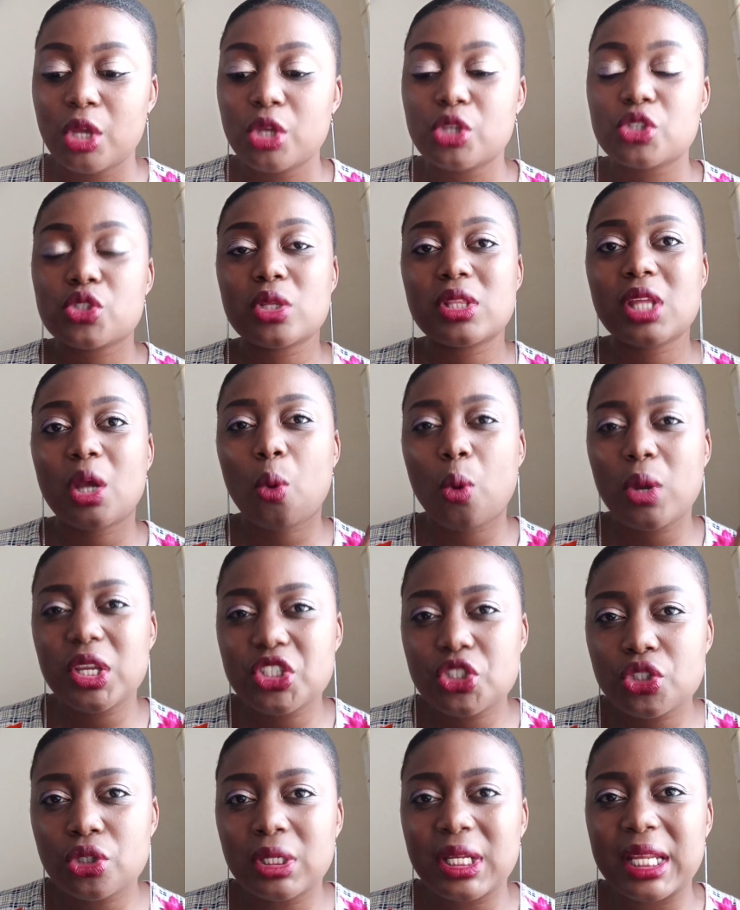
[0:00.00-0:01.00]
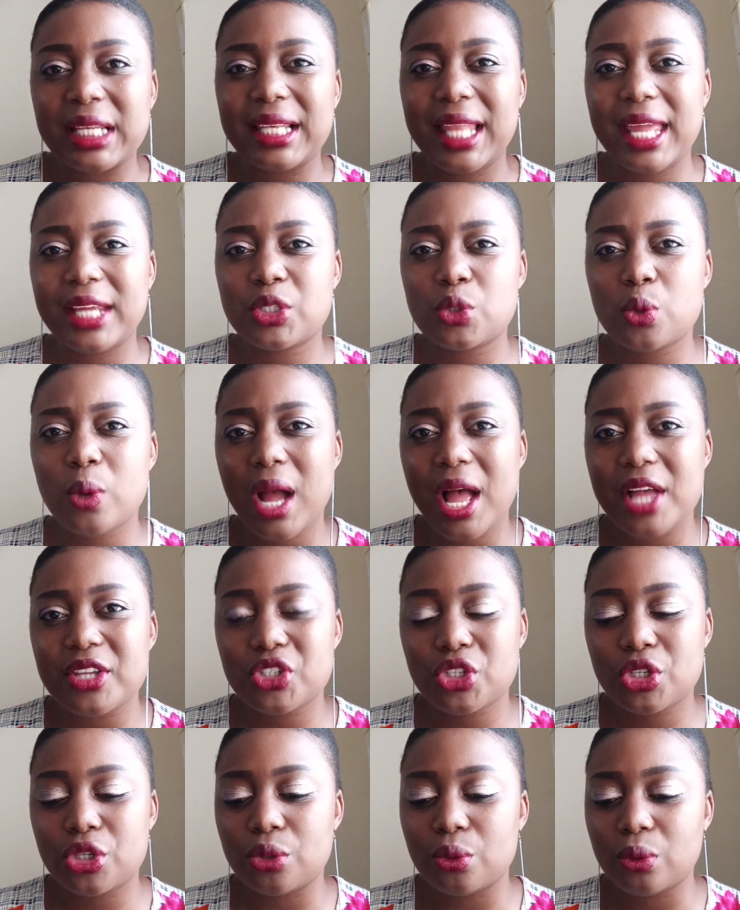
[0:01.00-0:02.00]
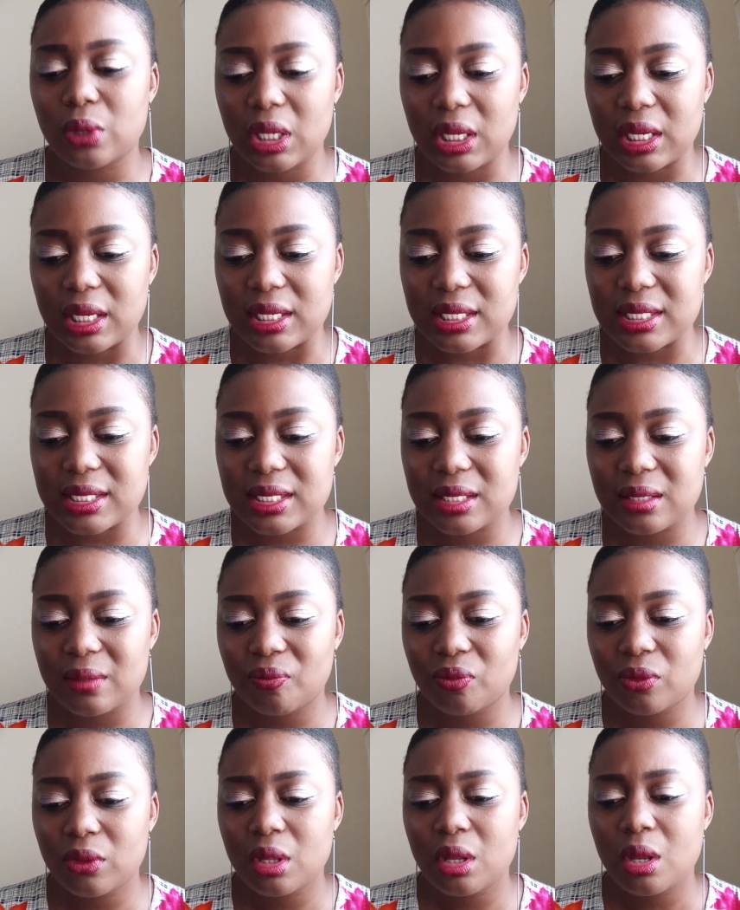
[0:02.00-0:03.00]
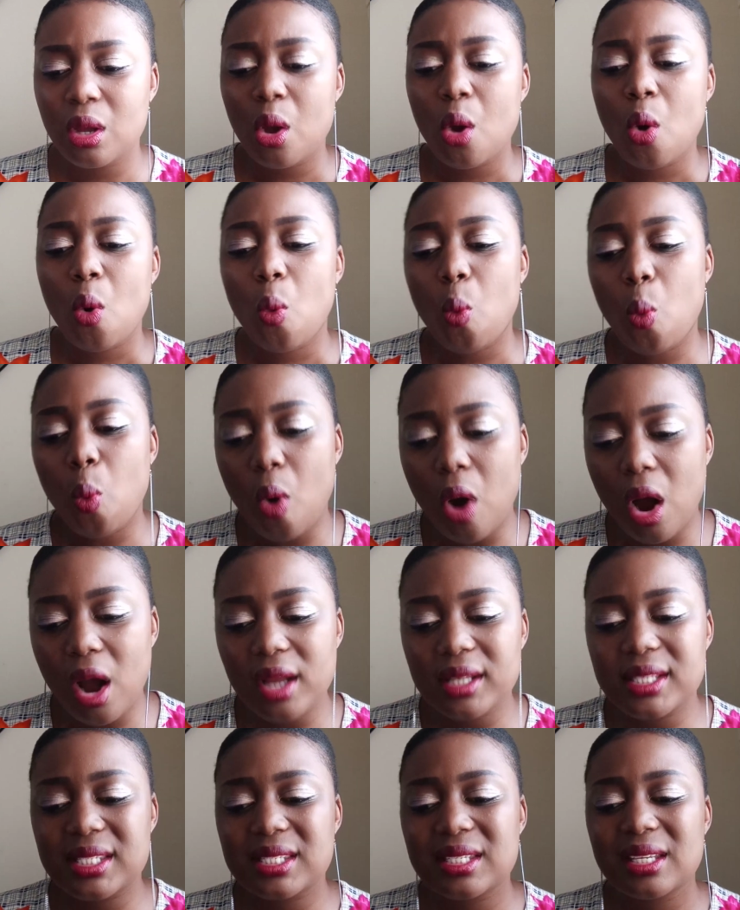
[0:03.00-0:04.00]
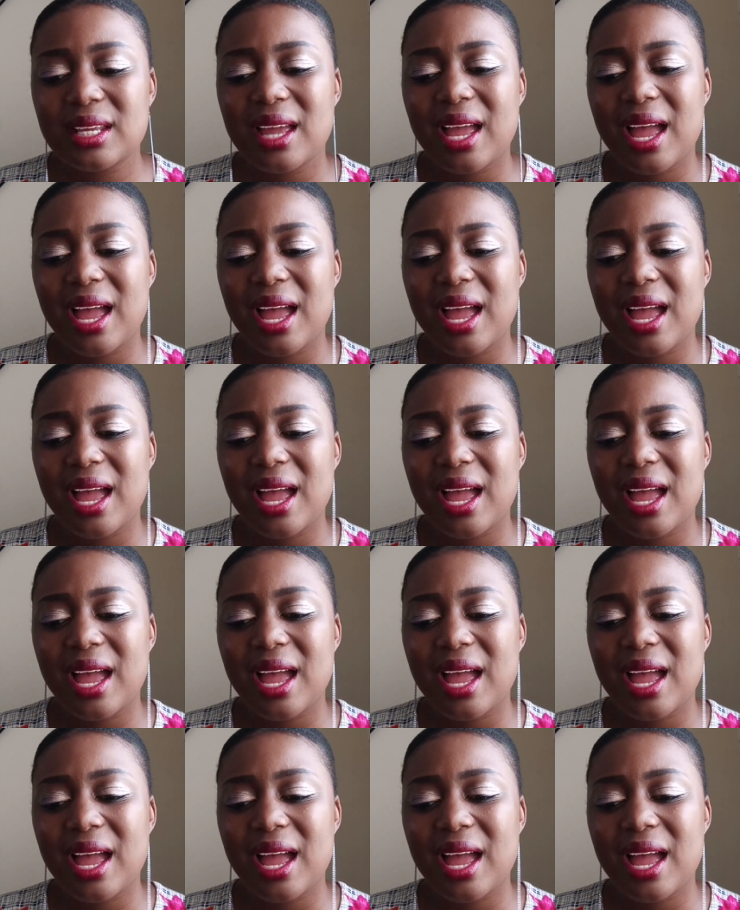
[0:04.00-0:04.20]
So the question I'd like to ask you is, what